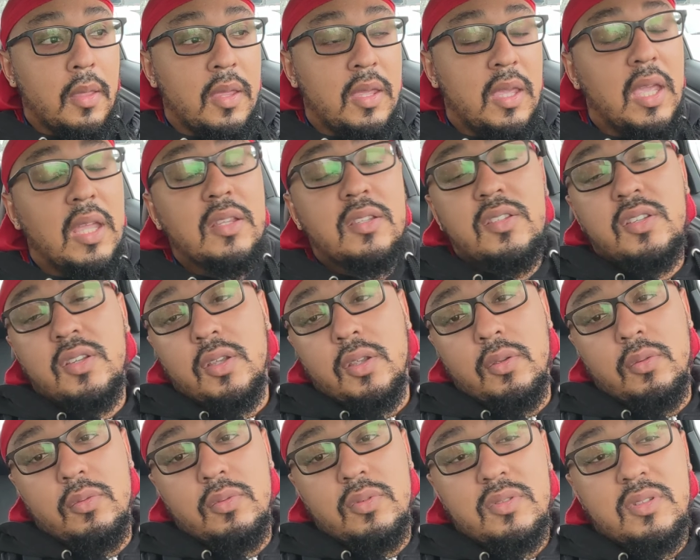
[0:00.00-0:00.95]
get to
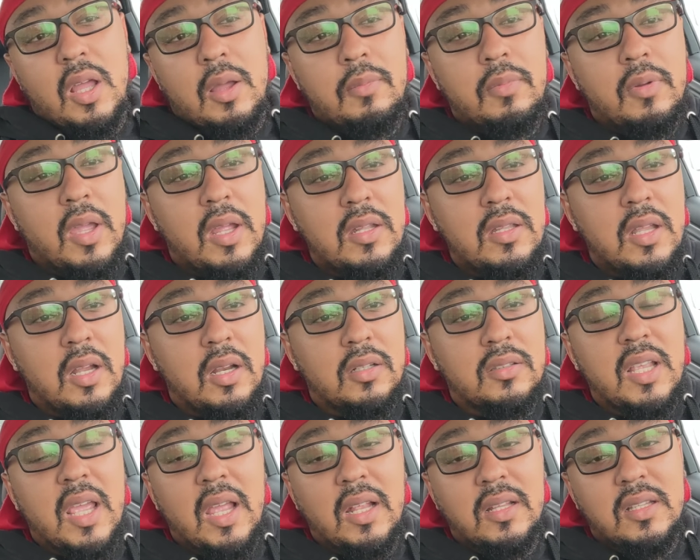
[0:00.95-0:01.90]
you. Stop letting their
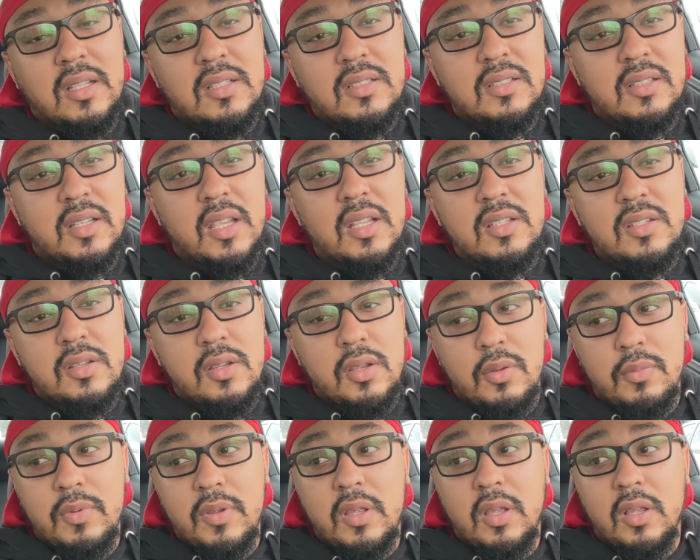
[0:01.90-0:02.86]
tactics get to
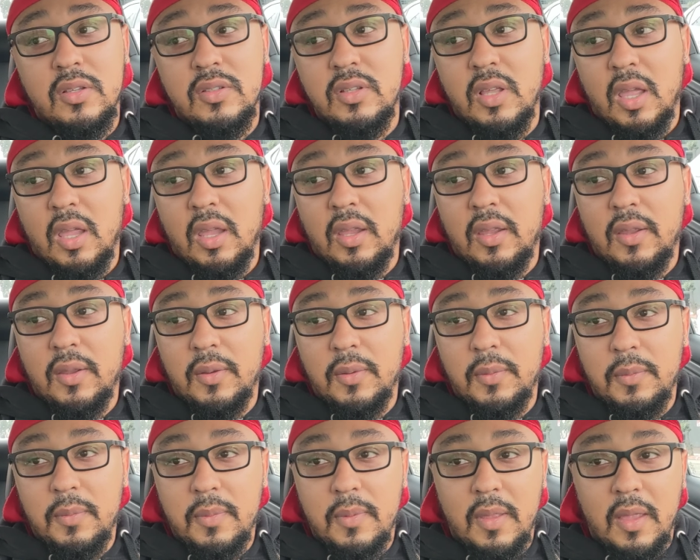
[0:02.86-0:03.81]
you because like
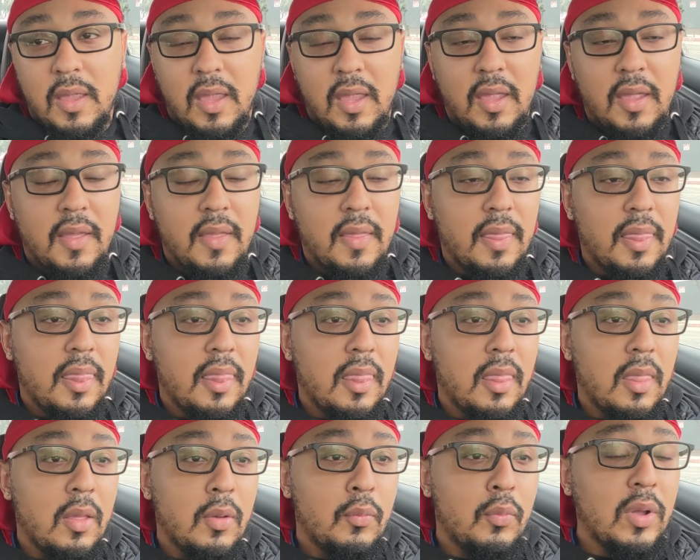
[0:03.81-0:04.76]

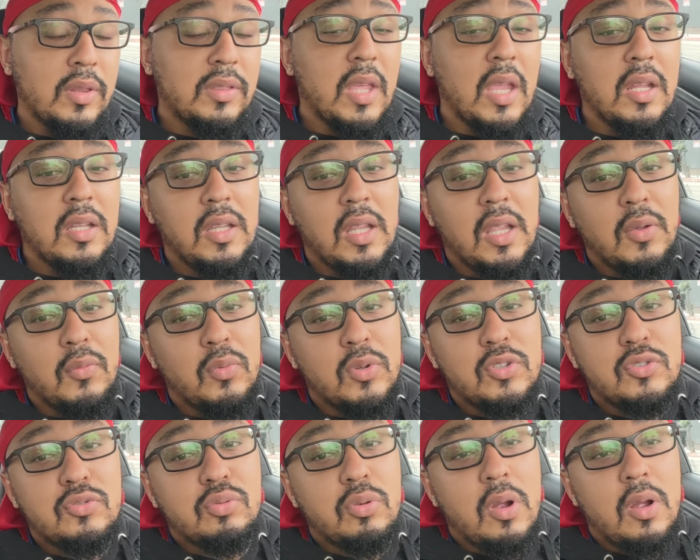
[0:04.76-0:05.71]
what they did
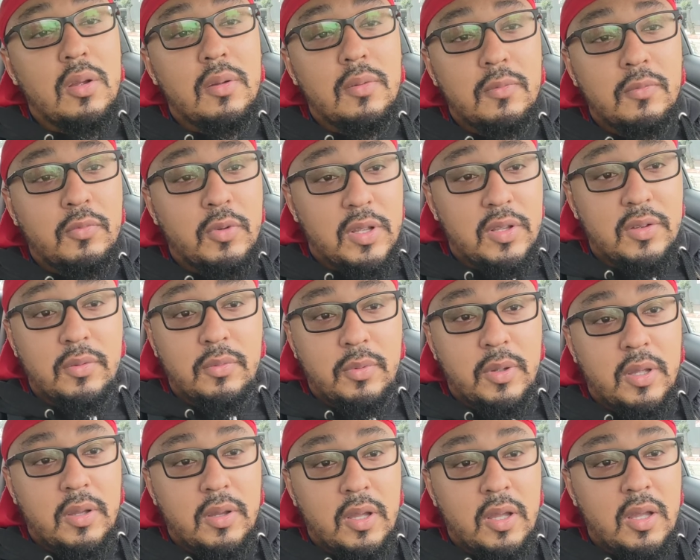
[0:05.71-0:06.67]
with Trump with
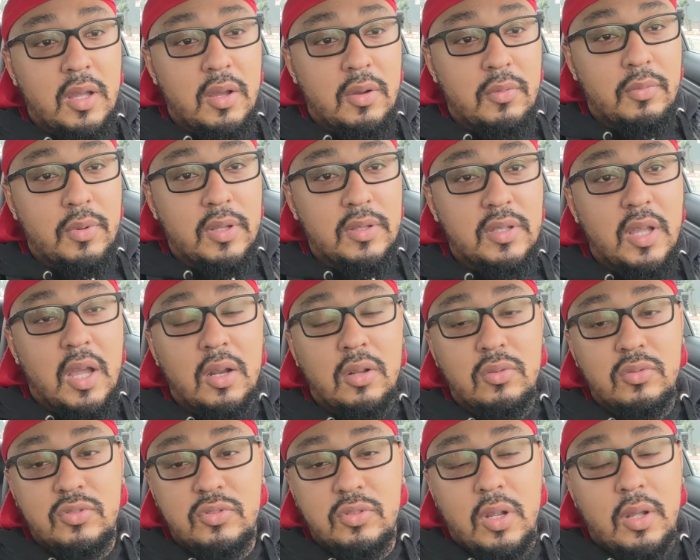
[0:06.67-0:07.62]
with uh with
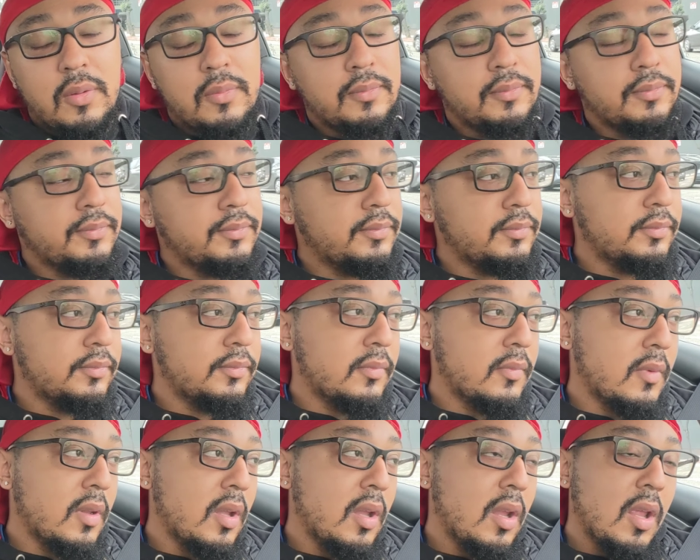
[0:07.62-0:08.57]
Donald Trump,
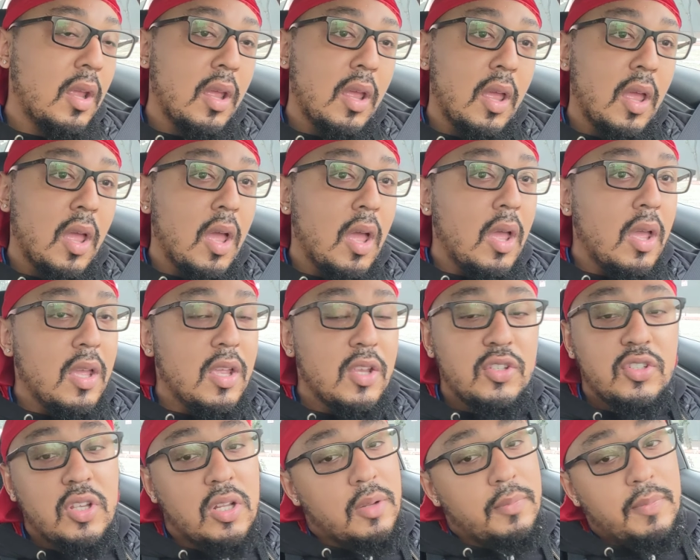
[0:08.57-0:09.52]

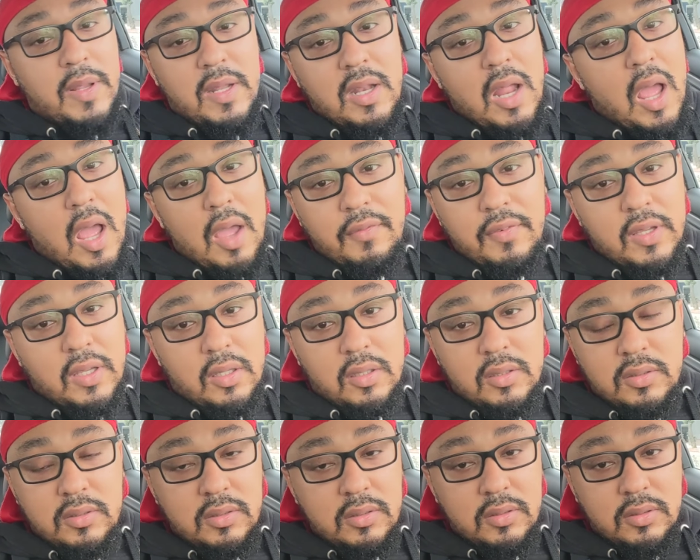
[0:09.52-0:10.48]
it should have been
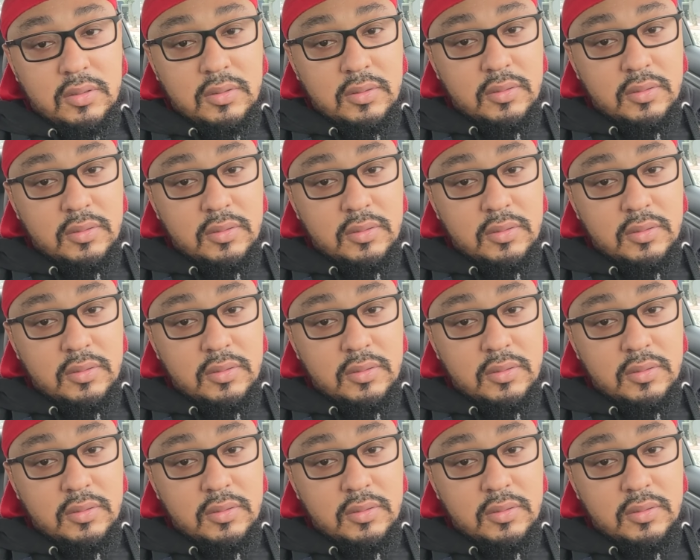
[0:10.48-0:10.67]
obvious.